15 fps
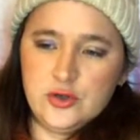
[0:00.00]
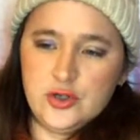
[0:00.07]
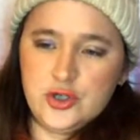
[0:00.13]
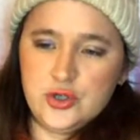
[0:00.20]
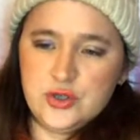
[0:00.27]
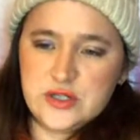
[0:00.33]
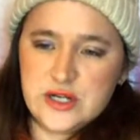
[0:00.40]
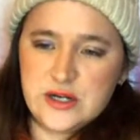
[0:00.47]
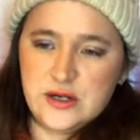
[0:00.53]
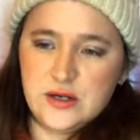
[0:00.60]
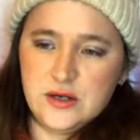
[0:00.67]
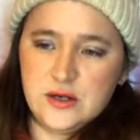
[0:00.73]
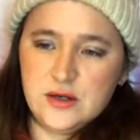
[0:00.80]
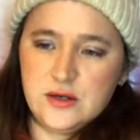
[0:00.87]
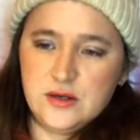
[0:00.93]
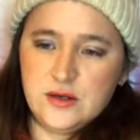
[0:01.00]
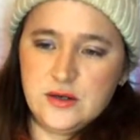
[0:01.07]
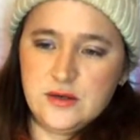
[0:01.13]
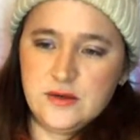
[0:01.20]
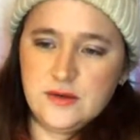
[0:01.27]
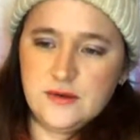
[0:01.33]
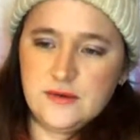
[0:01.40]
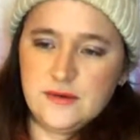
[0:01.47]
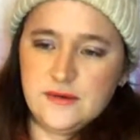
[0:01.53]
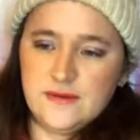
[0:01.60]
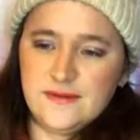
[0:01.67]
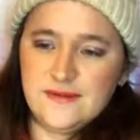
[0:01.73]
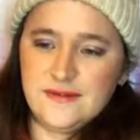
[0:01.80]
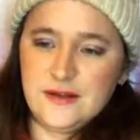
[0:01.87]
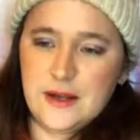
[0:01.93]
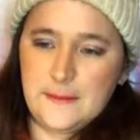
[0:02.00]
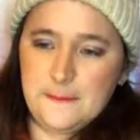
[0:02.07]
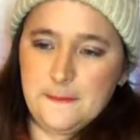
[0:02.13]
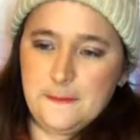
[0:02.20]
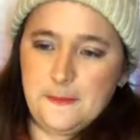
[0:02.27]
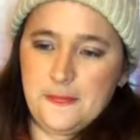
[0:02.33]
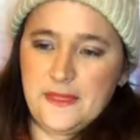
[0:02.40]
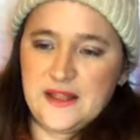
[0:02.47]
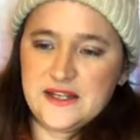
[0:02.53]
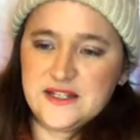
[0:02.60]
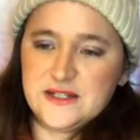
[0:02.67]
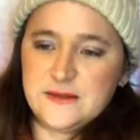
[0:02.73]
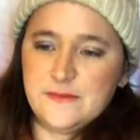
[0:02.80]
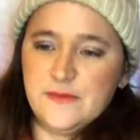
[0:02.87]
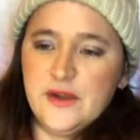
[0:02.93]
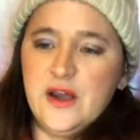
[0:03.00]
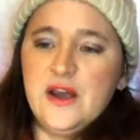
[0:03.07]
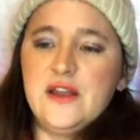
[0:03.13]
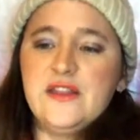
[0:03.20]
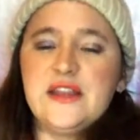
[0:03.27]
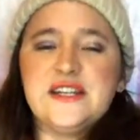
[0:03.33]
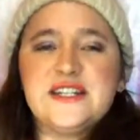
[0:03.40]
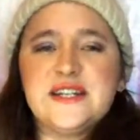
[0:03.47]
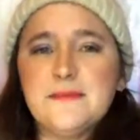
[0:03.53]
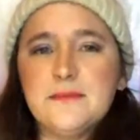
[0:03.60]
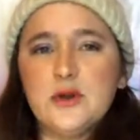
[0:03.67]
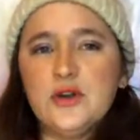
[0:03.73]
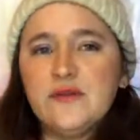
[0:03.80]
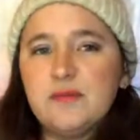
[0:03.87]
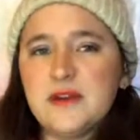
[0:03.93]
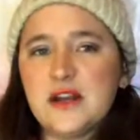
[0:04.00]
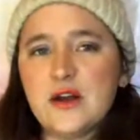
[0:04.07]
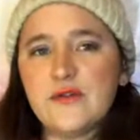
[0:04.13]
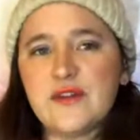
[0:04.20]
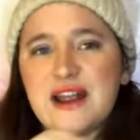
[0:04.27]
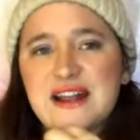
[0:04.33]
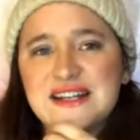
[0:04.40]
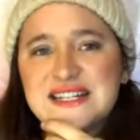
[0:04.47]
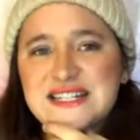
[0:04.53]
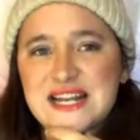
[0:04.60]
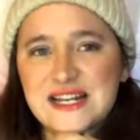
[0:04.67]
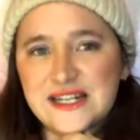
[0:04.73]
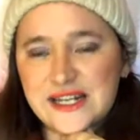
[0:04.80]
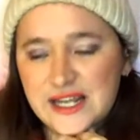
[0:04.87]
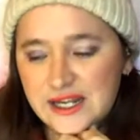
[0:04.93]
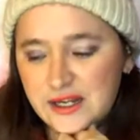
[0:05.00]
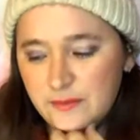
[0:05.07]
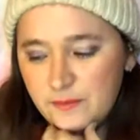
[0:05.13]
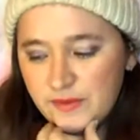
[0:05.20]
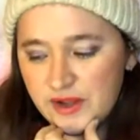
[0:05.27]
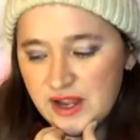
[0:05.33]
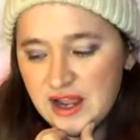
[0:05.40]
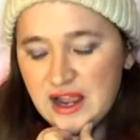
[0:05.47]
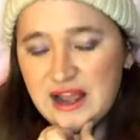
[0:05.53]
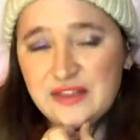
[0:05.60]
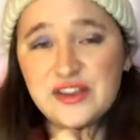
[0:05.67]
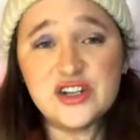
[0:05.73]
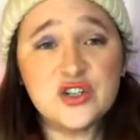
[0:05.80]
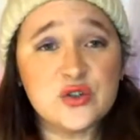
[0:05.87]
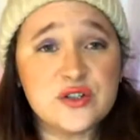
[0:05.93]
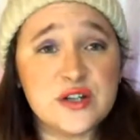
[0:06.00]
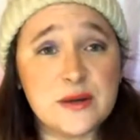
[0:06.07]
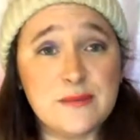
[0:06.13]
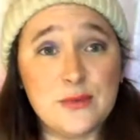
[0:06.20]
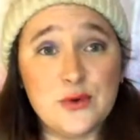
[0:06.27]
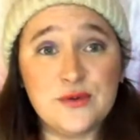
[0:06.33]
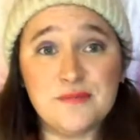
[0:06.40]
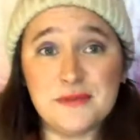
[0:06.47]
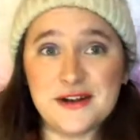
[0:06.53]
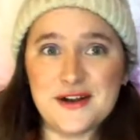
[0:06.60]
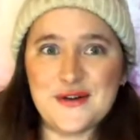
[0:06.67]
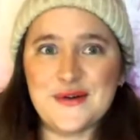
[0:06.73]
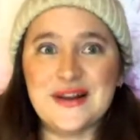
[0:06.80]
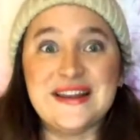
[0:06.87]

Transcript: Tuesday. Yeah, that's it. There's some movement around Sunday, and there's also movement.